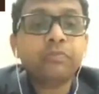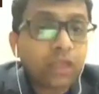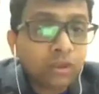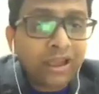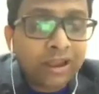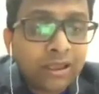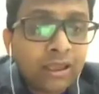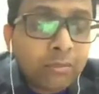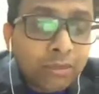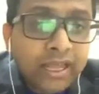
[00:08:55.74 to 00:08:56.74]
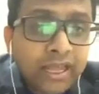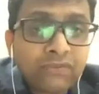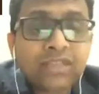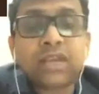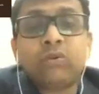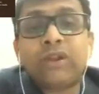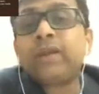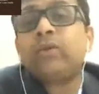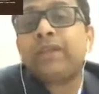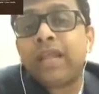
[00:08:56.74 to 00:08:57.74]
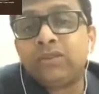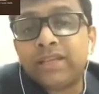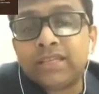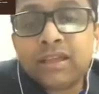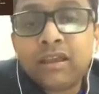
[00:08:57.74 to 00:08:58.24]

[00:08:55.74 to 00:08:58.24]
Well, my dear friends, I would like to tell you this.